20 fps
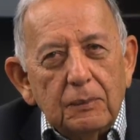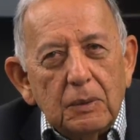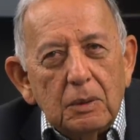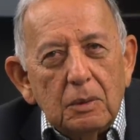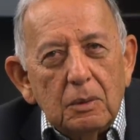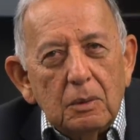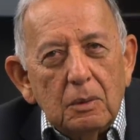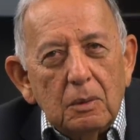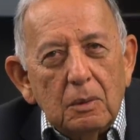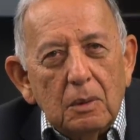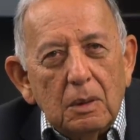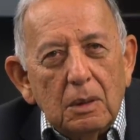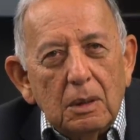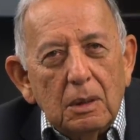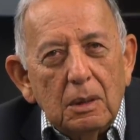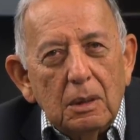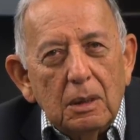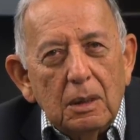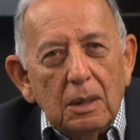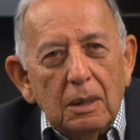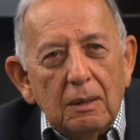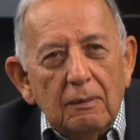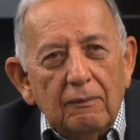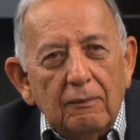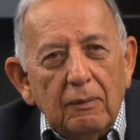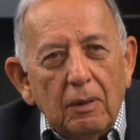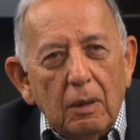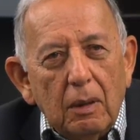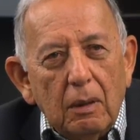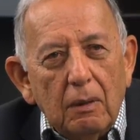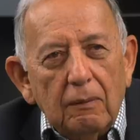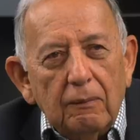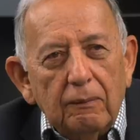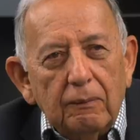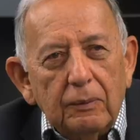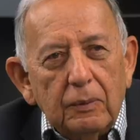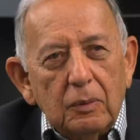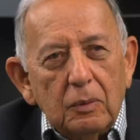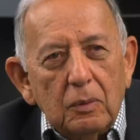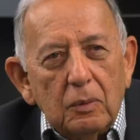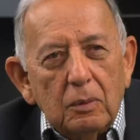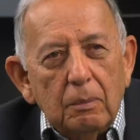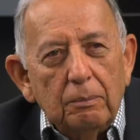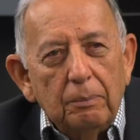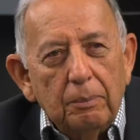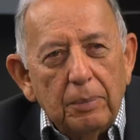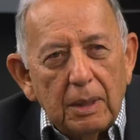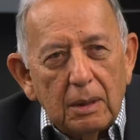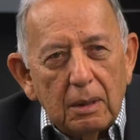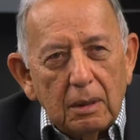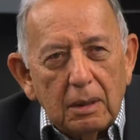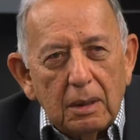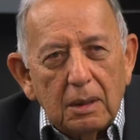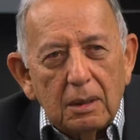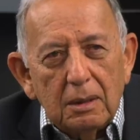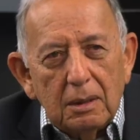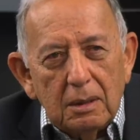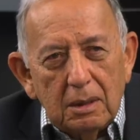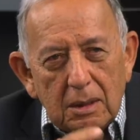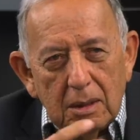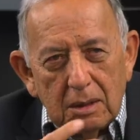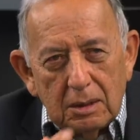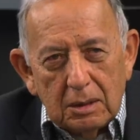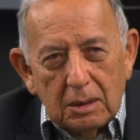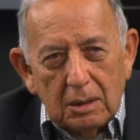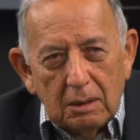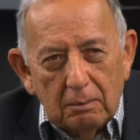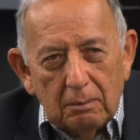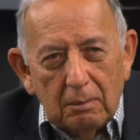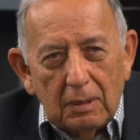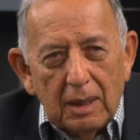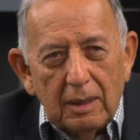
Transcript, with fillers: to uh, evolve to a better condition.